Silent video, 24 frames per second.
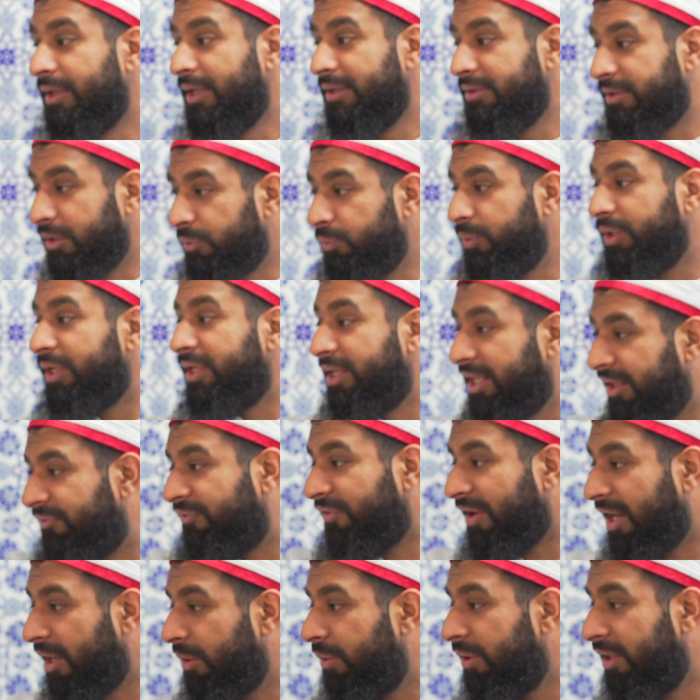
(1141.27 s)
That we
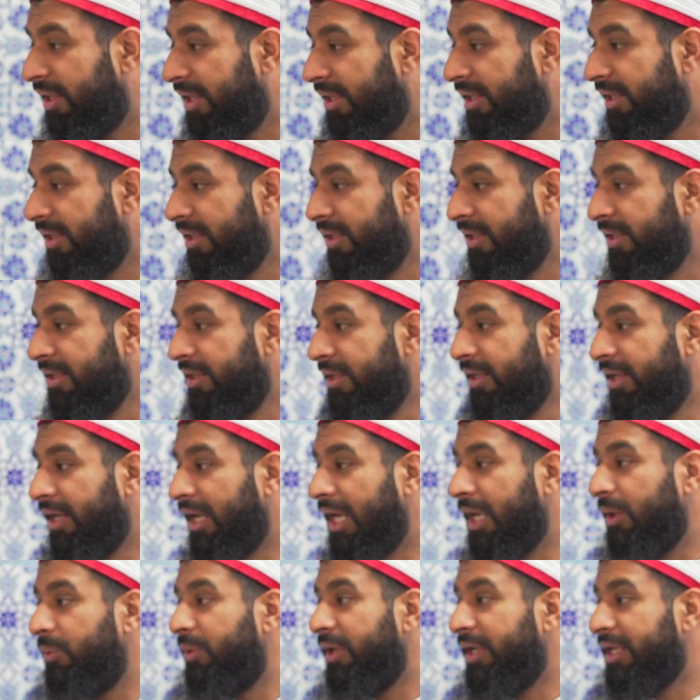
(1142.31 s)
give our
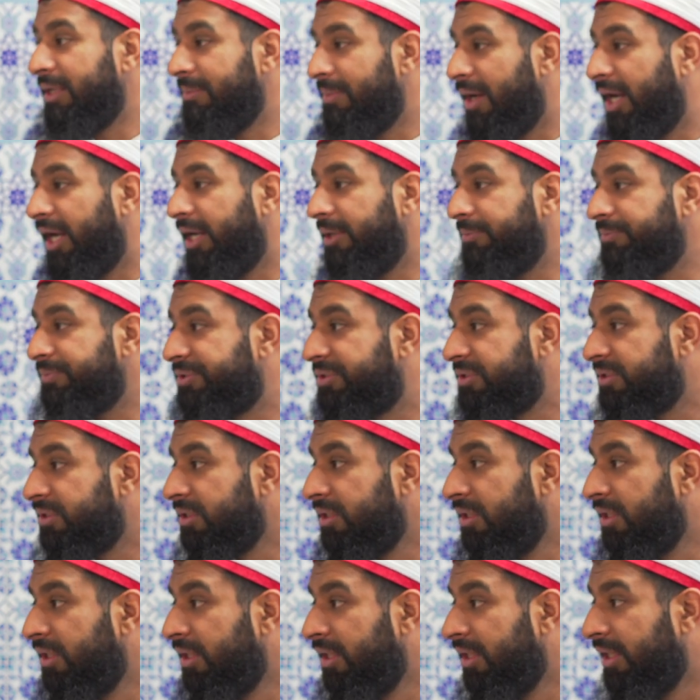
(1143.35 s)
imams
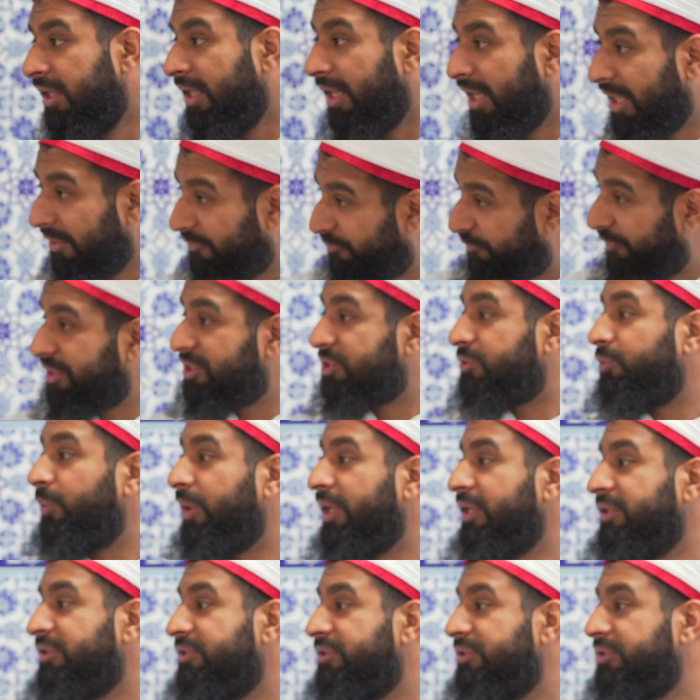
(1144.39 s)
a fixed
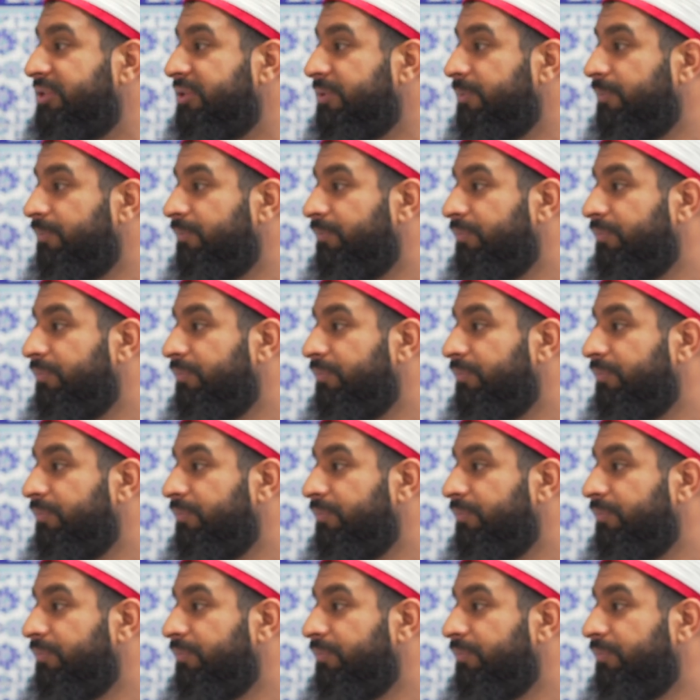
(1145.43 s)
wage.